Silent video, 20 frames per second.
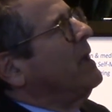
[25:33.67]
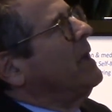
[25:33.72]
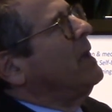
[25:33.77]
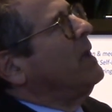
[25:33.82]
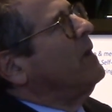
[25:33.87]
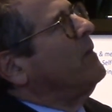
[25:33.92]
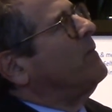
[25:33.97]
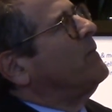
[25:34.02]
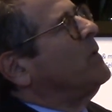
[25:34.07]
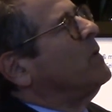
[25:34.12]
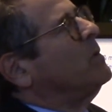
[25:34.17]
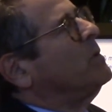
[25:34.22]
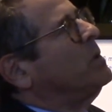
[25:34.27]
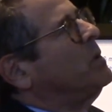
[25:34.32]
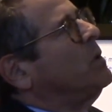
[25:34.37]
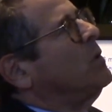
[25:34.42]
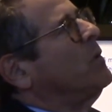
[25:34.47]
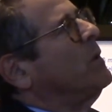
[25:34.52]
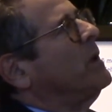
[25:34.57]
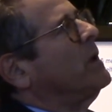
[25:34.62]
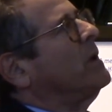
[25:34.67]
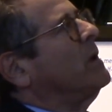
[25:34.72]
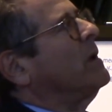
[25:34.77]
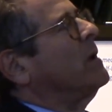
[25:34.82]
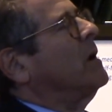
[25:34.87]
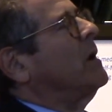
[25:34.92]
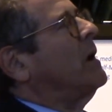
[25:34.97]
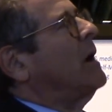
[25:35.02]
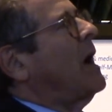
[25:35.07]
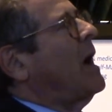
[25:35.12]
If you're doing
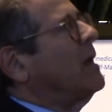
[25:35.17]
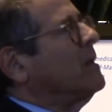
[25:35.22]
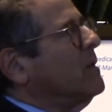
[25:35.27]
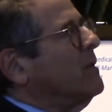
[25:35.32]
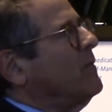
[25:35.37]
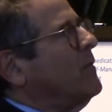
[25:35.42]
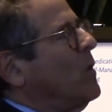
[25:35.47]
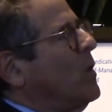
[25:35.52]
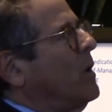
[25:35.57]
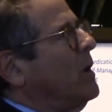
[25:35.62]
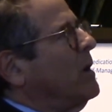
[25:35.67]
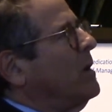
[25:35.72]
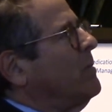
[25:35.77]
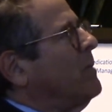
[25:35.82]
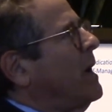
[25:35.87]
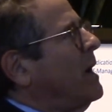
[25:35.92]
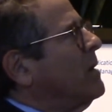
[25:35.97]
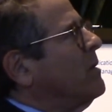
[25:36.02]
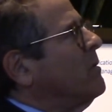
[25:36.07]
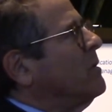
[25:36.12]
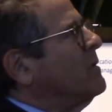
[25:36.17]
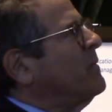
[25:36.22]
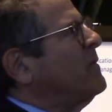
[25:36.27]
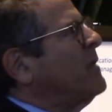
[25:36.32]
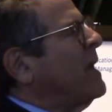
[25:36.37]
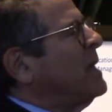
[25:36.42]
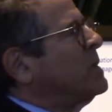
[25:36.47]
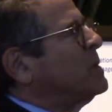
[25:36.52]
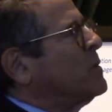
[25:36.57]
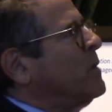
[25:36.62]
olive oil,
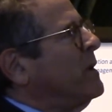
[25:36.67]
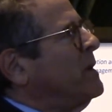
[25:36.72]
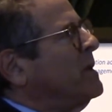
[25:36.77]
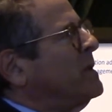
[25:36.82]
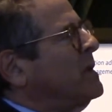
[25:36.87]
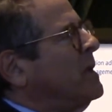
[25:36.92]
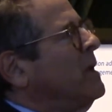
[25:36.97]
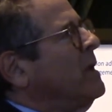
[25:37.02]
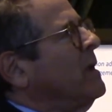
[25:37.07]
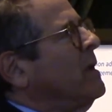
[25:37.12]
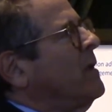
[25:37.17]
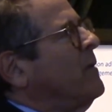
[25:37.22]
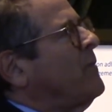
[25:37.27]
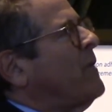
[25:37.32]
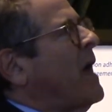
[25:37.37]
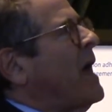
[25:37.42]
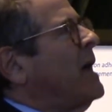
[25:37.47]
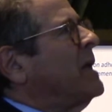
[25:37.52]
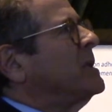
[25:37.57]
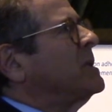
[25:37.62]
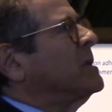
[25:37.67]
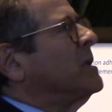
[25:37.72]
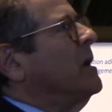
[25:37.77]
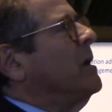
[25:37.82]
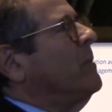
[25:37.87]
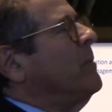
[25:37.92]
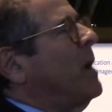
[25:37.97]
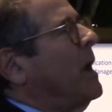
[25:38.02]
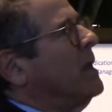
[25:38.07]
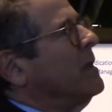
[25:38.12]
monounsaturated fats,
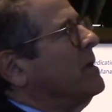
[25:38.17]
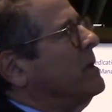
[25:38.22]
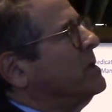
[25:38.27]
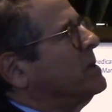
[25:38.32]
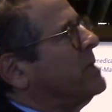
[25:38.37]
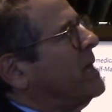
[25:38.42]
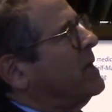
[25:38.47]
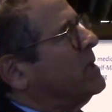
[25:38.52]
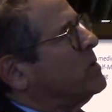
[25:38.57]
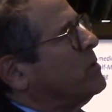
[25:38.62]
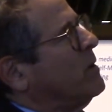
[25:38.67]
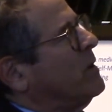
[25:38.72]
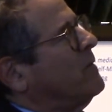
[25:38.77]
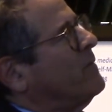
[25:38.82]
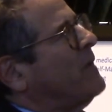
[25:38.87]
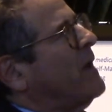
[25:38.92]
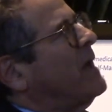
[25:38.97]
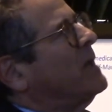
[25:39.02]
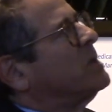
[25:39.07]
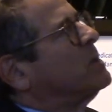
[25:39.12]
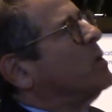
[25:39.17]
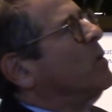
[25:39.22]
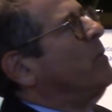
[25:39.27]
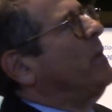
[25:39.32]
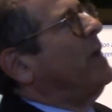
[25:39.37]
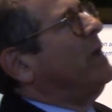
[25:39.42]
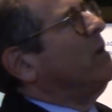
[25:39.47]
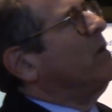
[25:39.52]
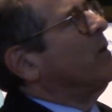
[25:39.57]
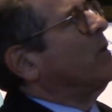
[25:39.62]
polyunsaturated fats,
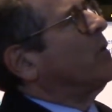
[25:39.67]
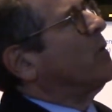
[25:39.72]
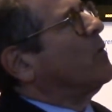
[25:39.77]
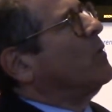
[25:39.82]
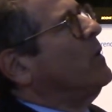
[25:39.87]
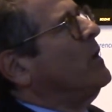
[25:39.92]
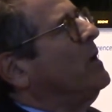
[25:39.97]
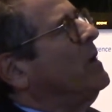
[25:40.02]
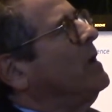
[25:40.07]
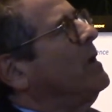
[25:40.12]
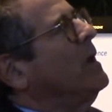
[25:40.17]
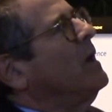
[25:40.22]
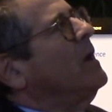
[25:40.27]
omega-3,